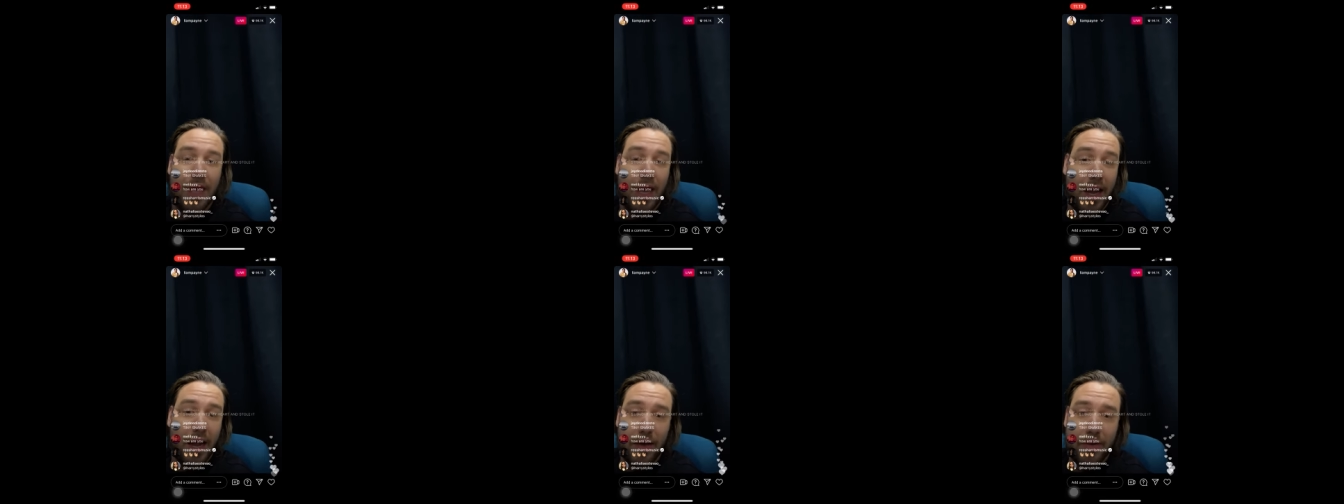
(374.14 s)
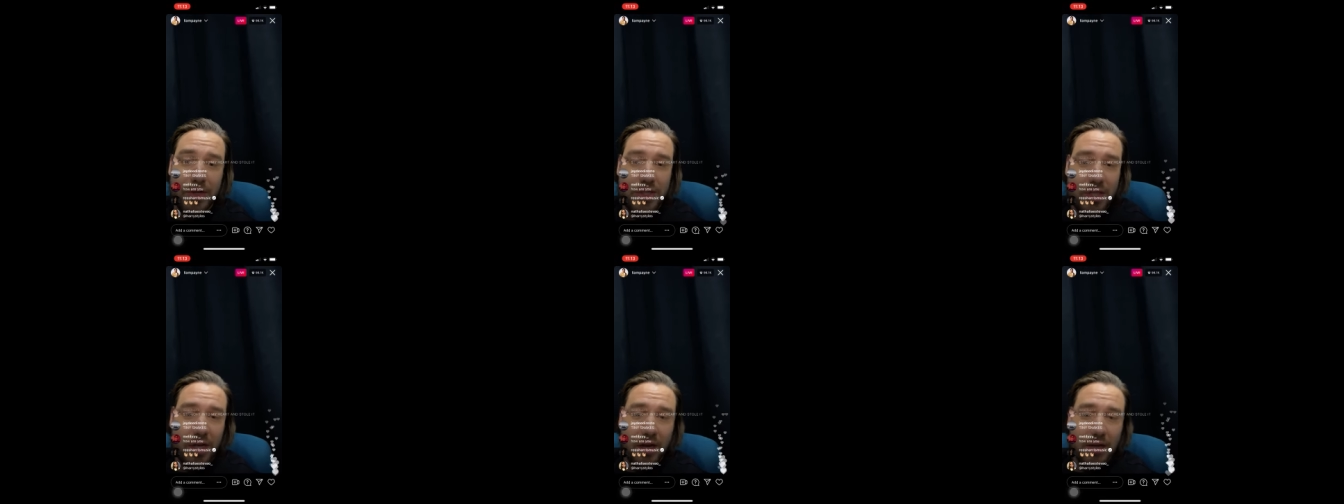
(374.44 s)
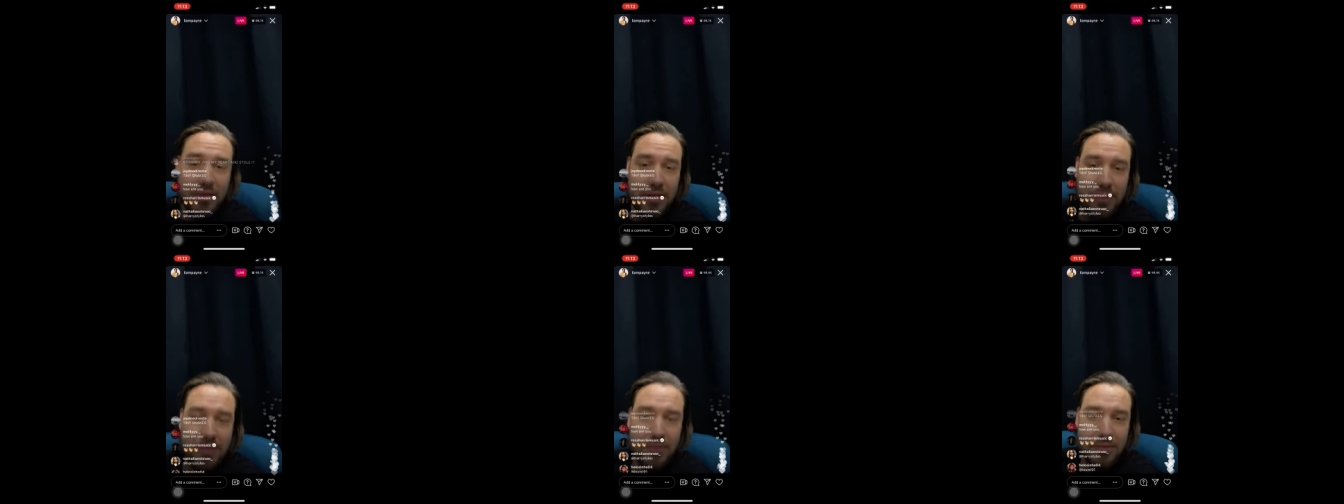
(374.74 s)
At Harry
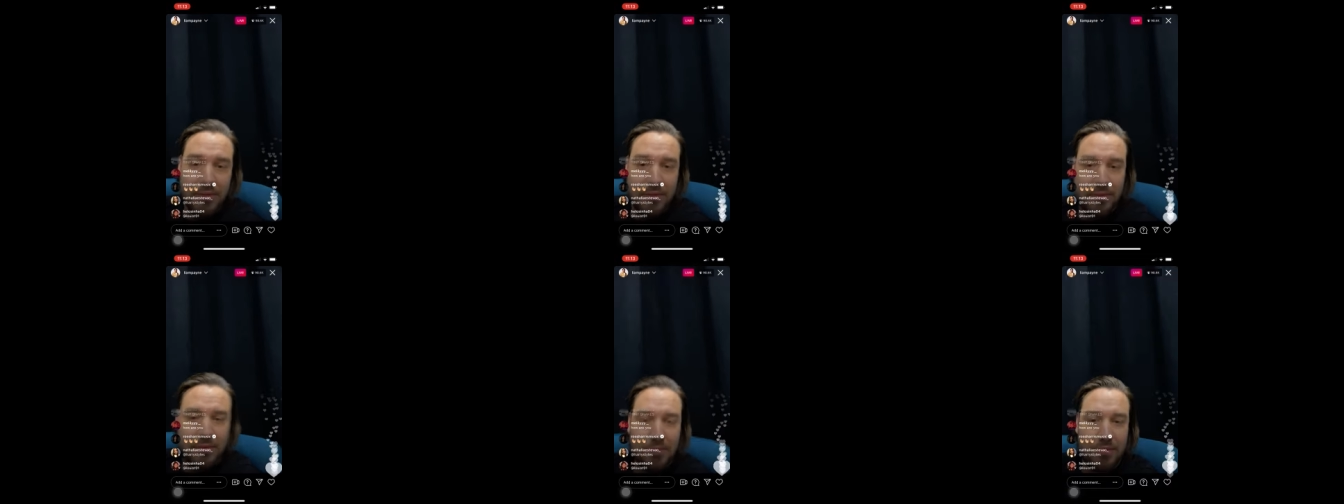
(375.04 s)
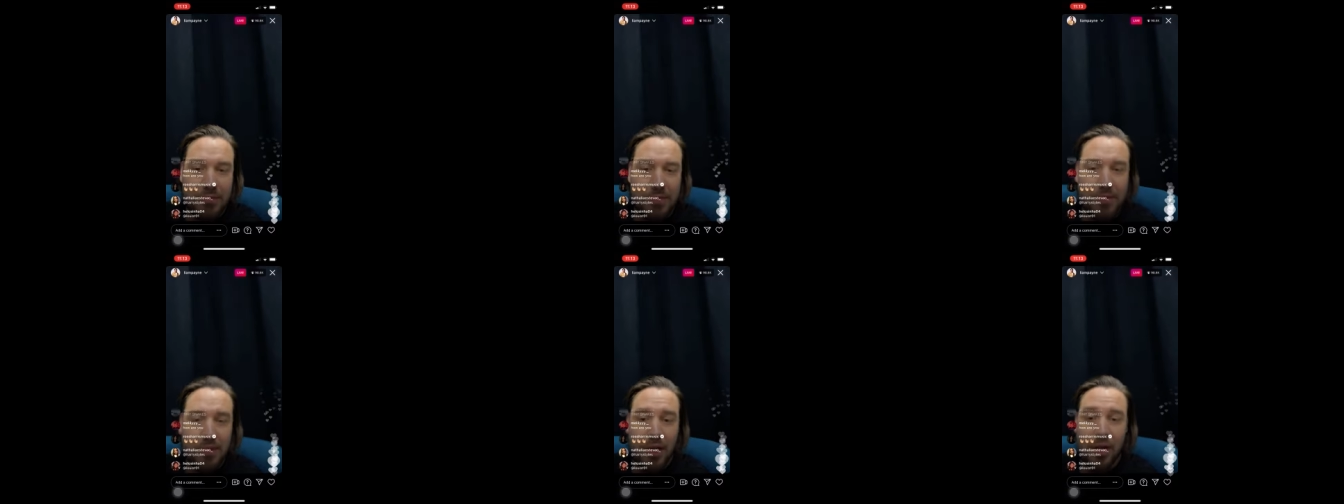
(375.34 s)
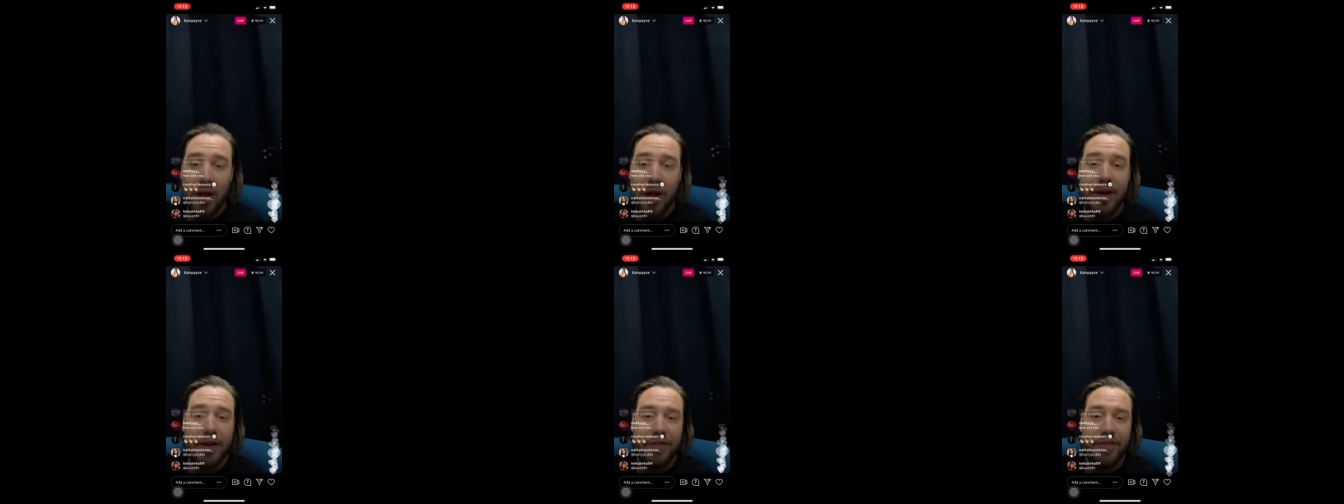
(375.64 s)
Styles,
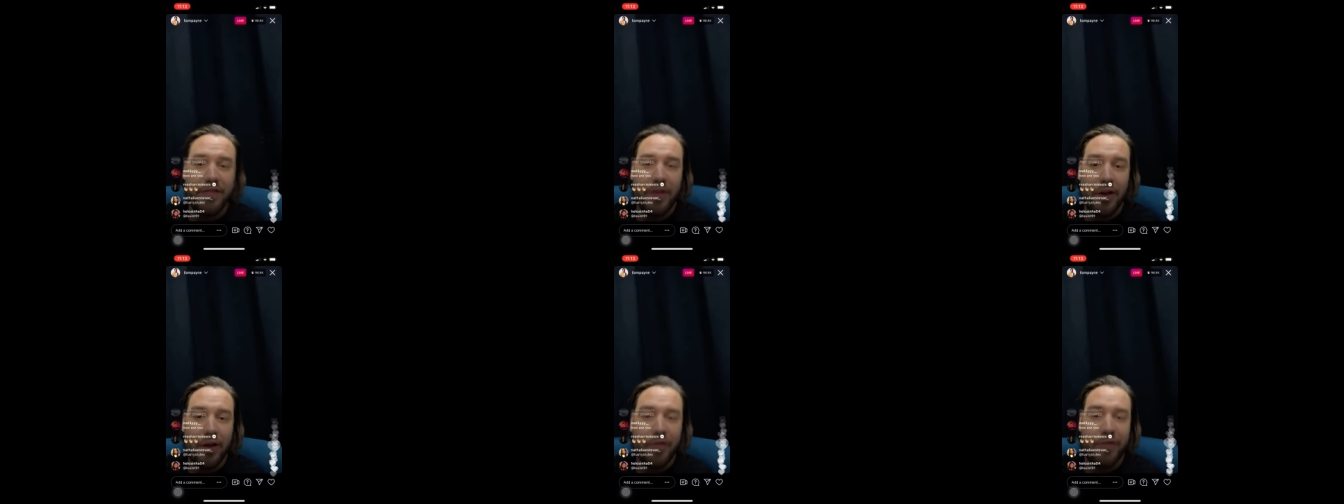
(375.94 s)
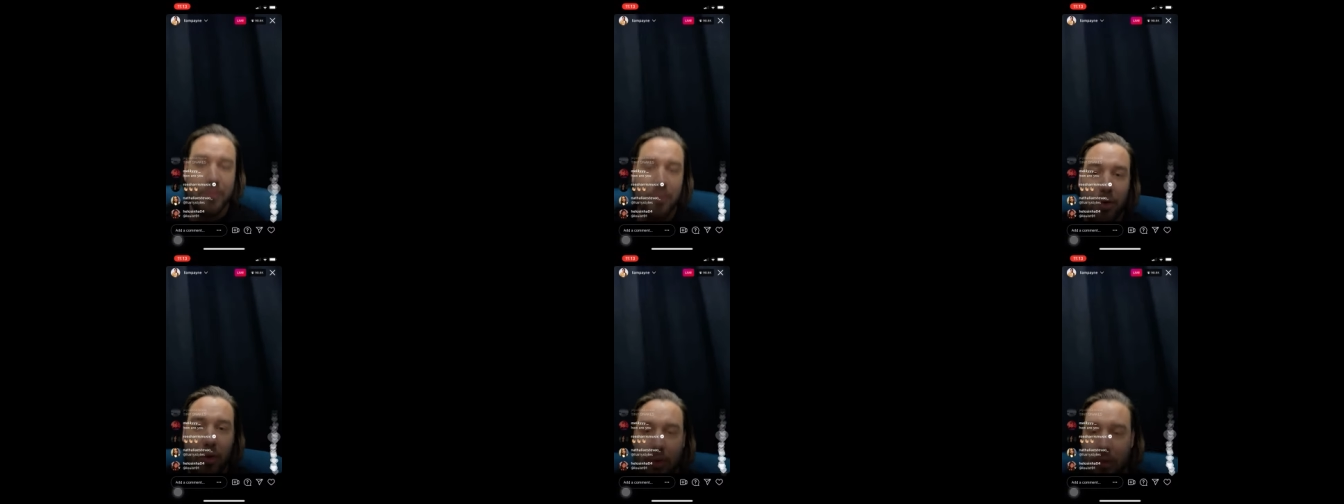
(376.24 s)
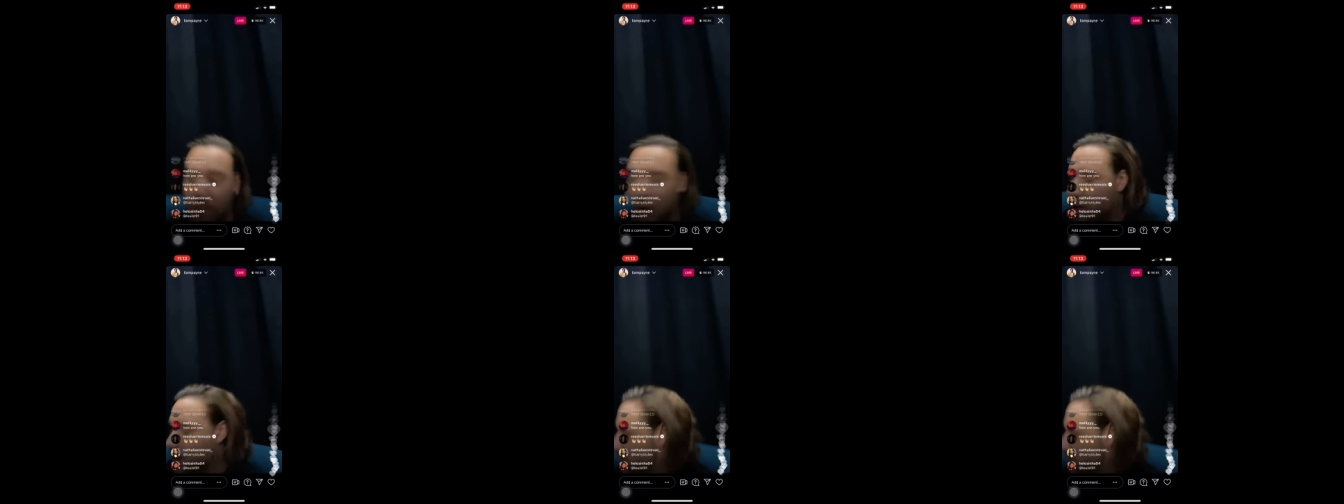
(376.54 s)
like and follow for more.